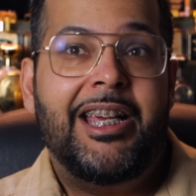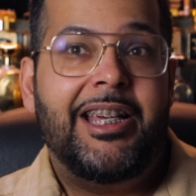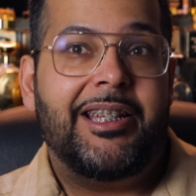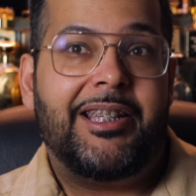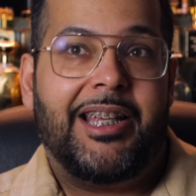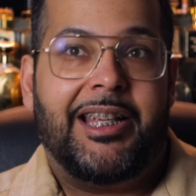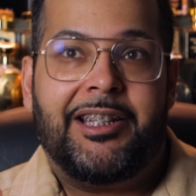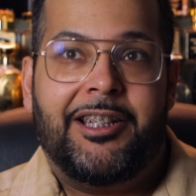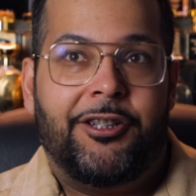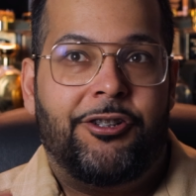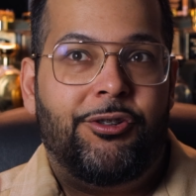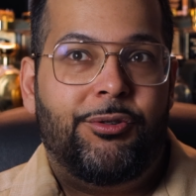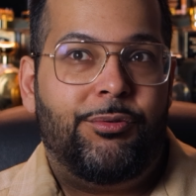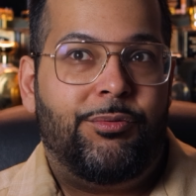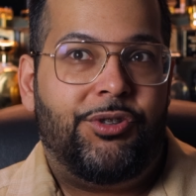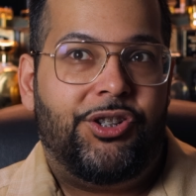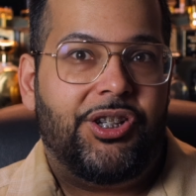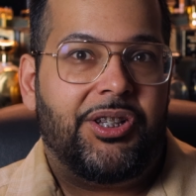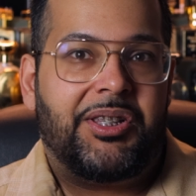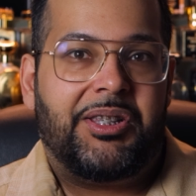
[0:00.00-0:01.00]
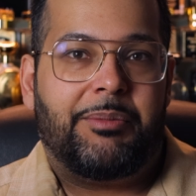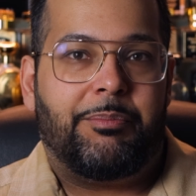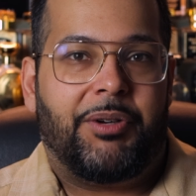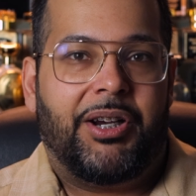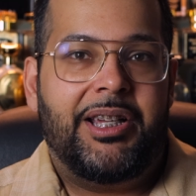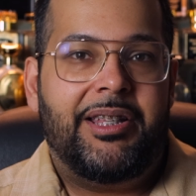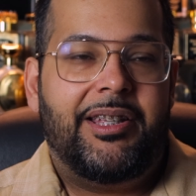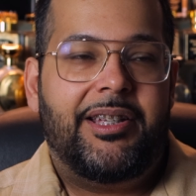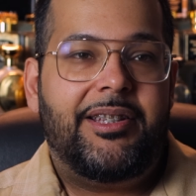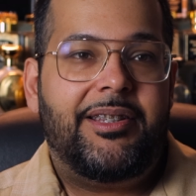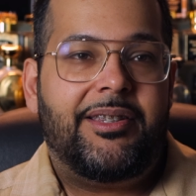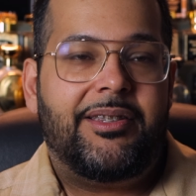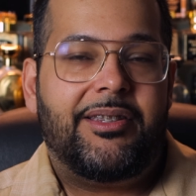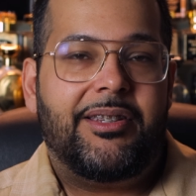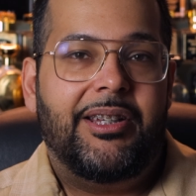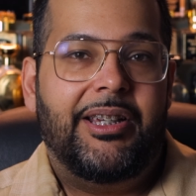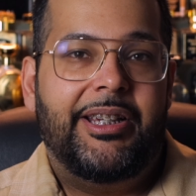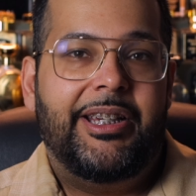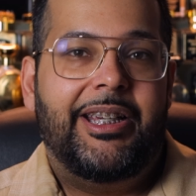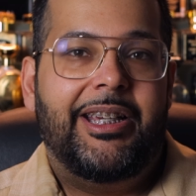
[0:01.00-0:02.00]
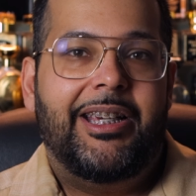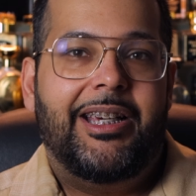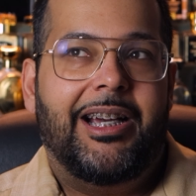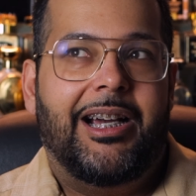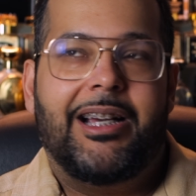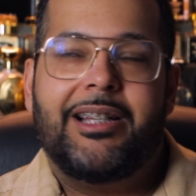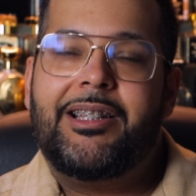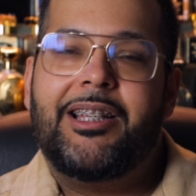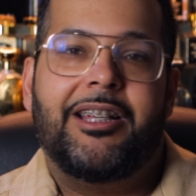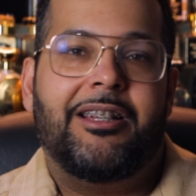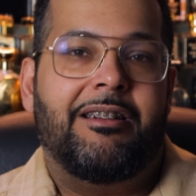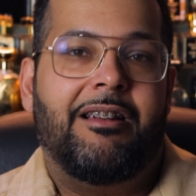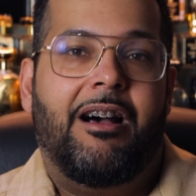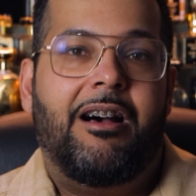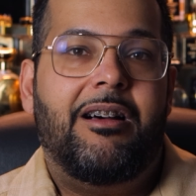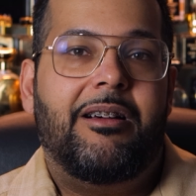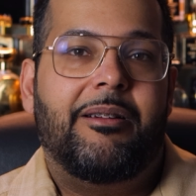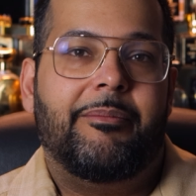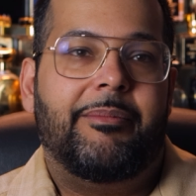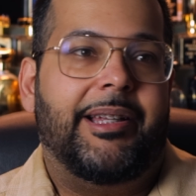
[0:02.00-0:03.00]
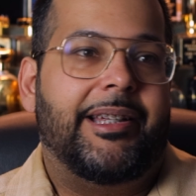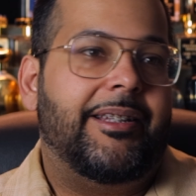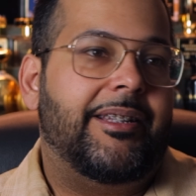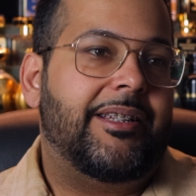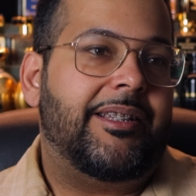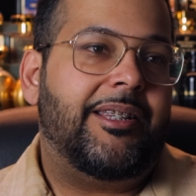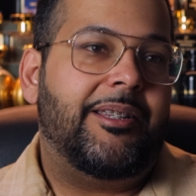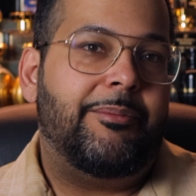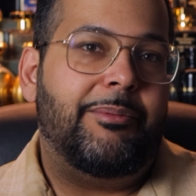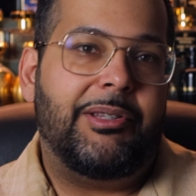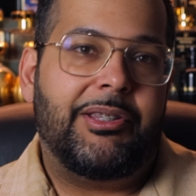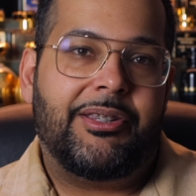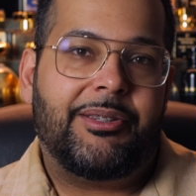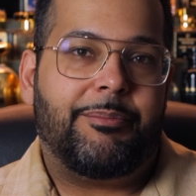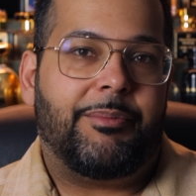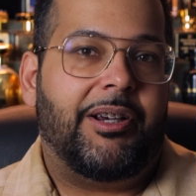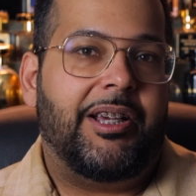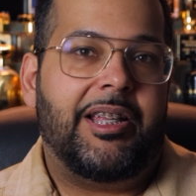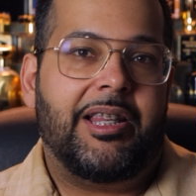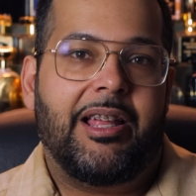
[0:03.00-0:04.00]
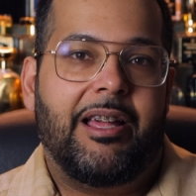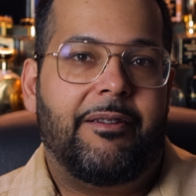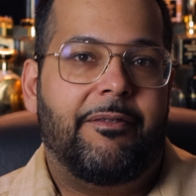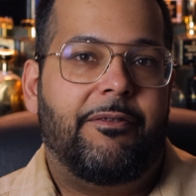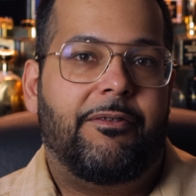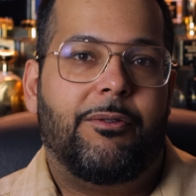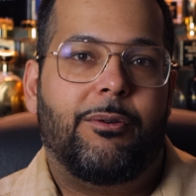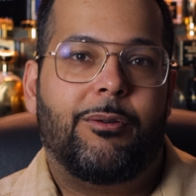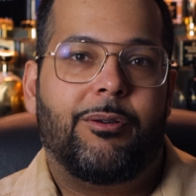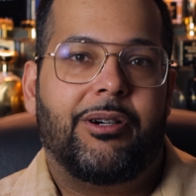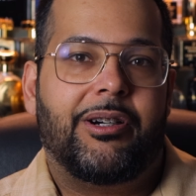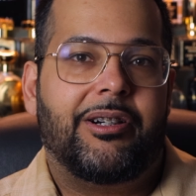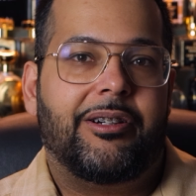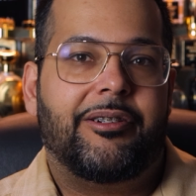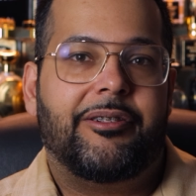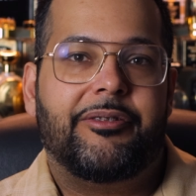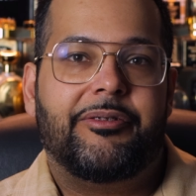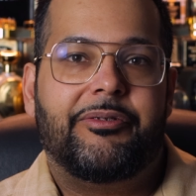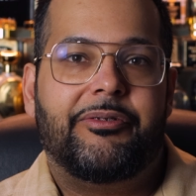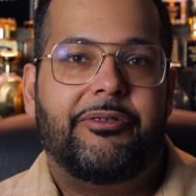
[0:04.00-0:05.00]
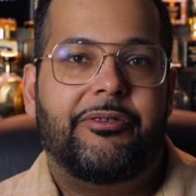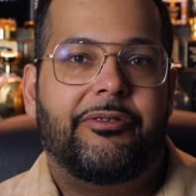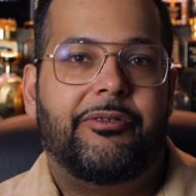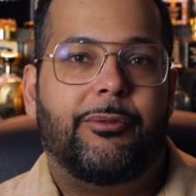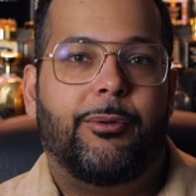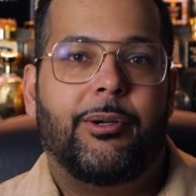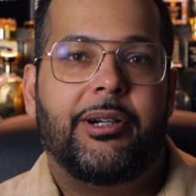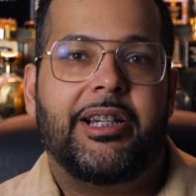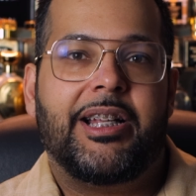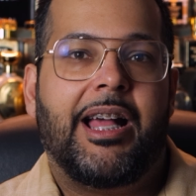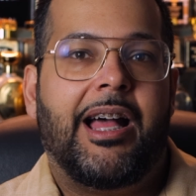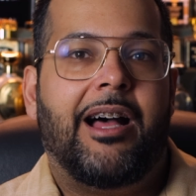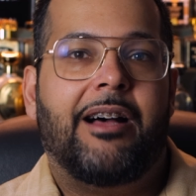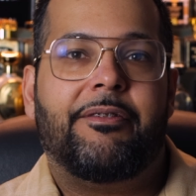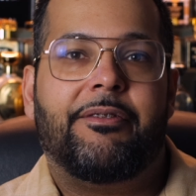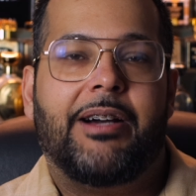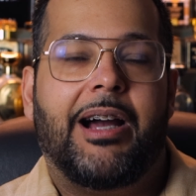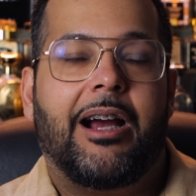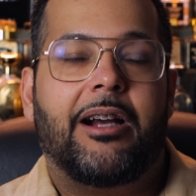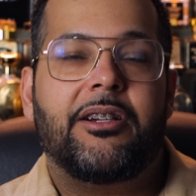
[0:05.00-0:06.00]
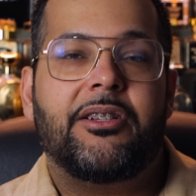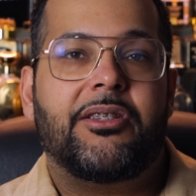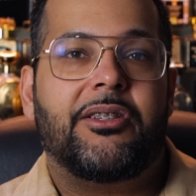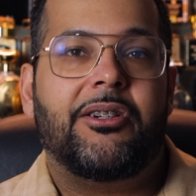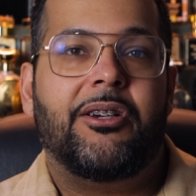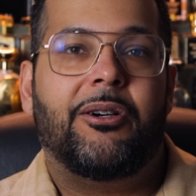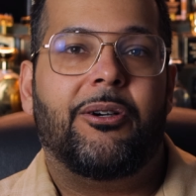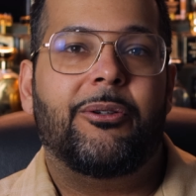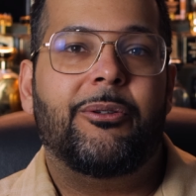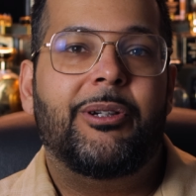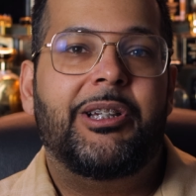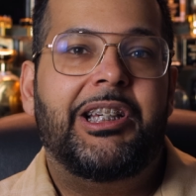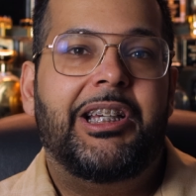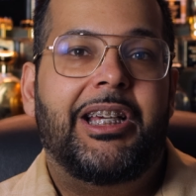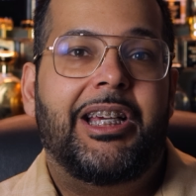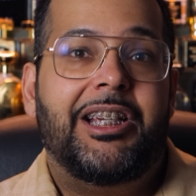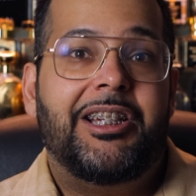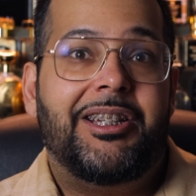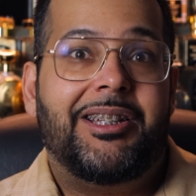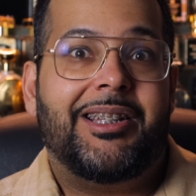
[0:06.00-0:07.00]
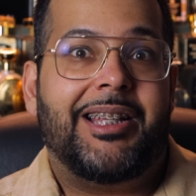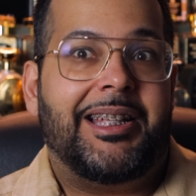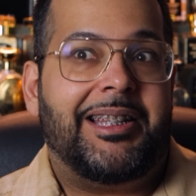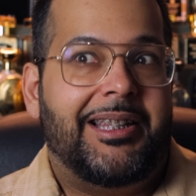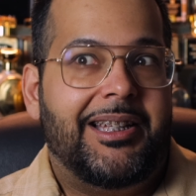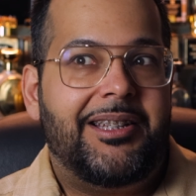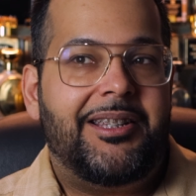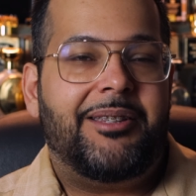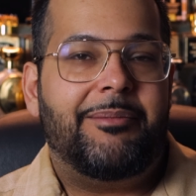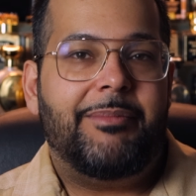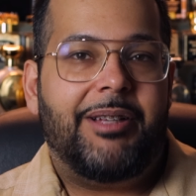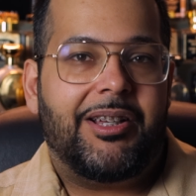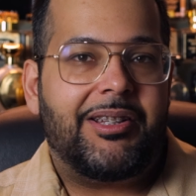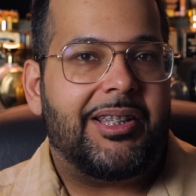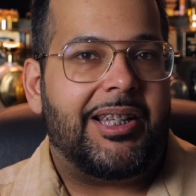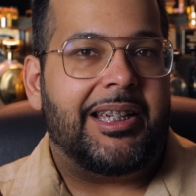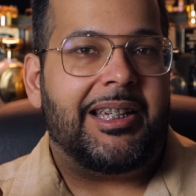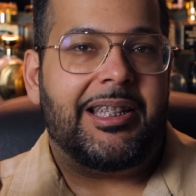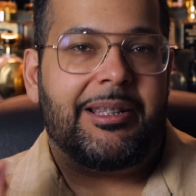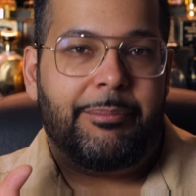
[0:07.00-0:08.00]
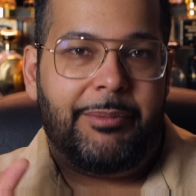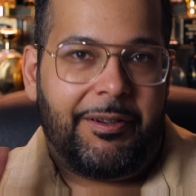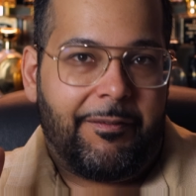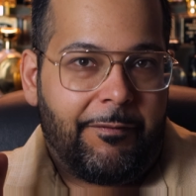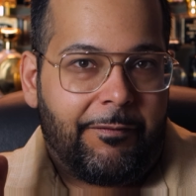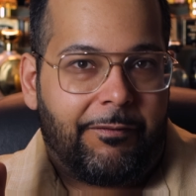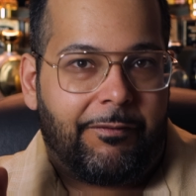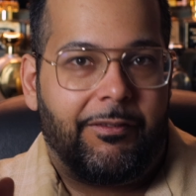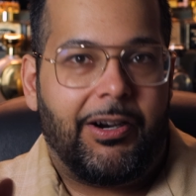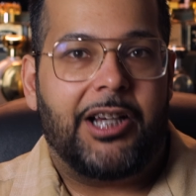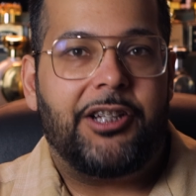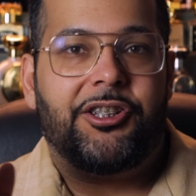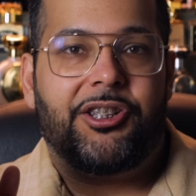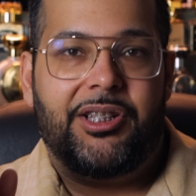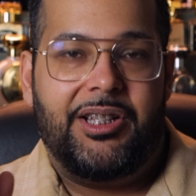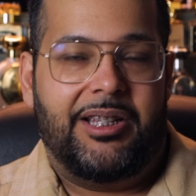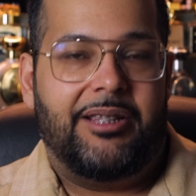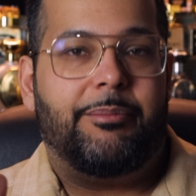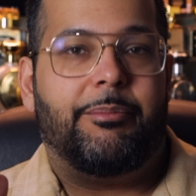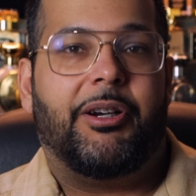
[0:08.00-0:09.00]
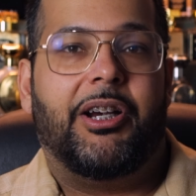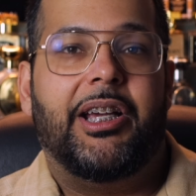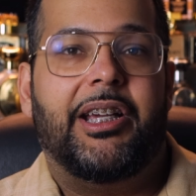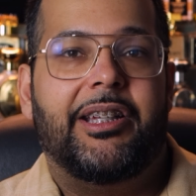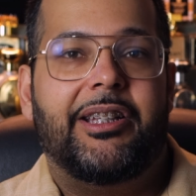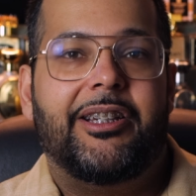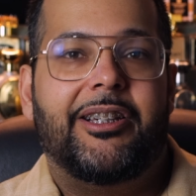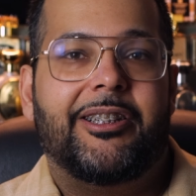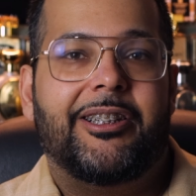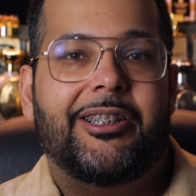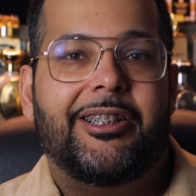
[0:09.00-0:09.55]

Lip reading: He's like, did you just spray this? I was like, no. I'm like, this has been sprayed like 4.5 hours ago. She's like, this smells like it's been freshly sprayed.